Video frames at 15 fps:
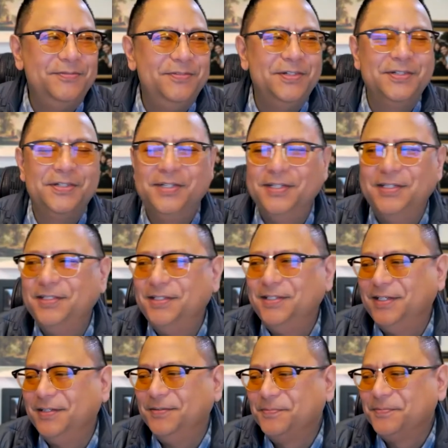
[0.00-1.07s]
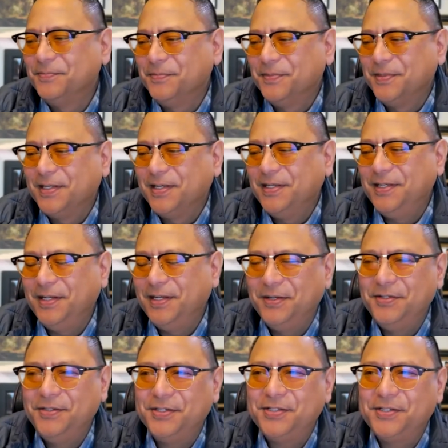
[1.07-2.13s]
you feel good, and you know,
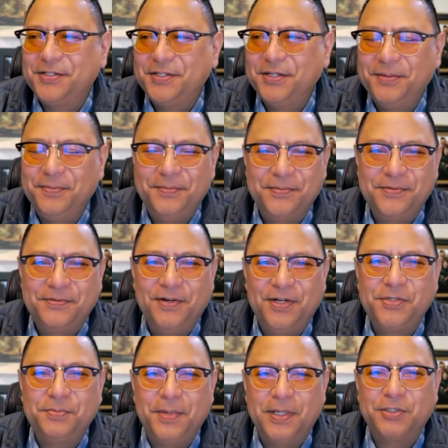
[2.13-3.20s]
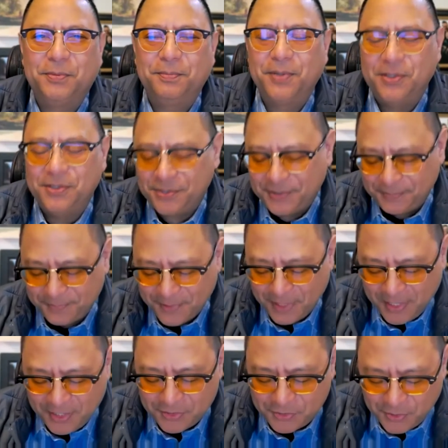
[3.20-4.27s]
he's just he's a very special person.
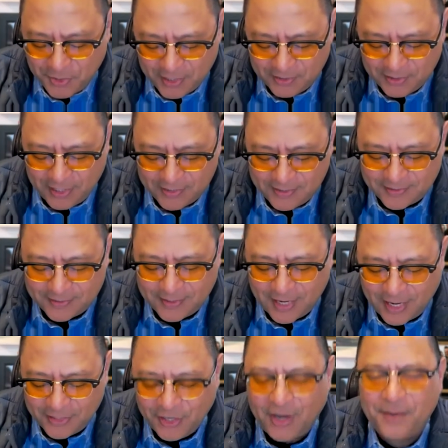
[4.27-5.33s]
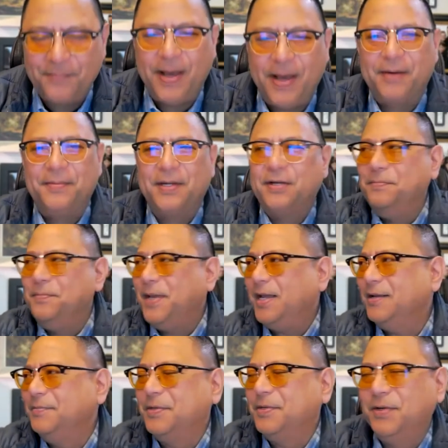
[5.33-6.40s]
So I thought about him. I go,
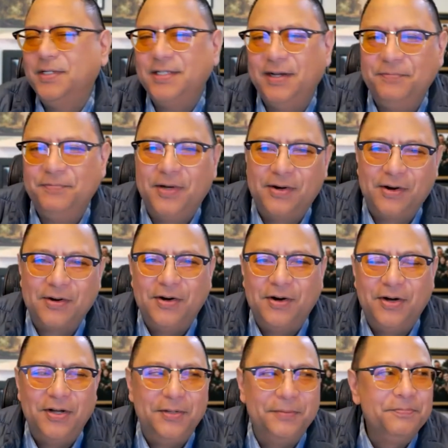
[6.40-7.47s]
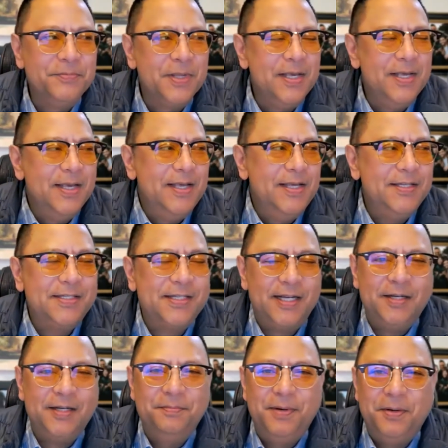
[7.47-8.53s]
man, it'd be great to have him on our call. He's
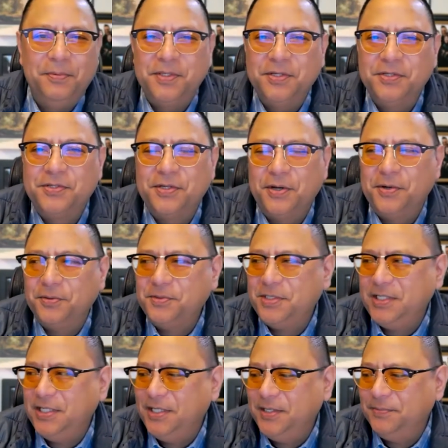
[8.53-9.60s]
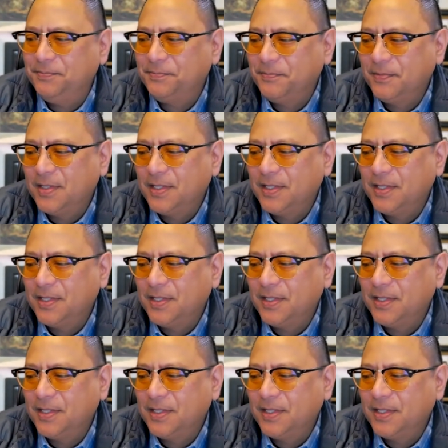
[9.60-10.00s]
kicking butt with the Soto team,